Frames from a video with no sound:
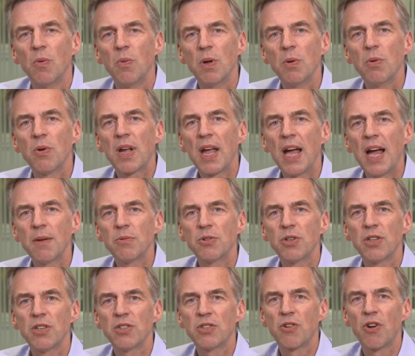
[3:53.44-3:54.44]
We will
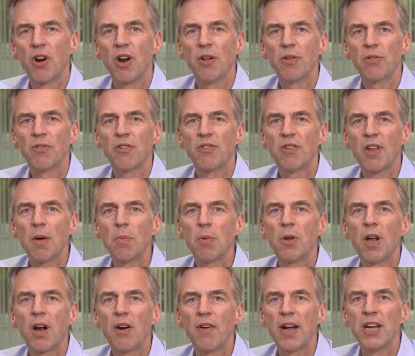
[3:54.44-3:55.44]
capture this growth to
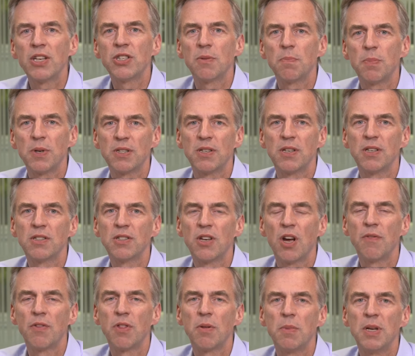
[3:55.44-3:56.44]
double our Asia business
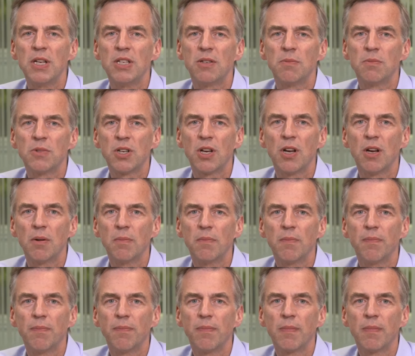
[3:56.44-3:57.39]
over the medium term.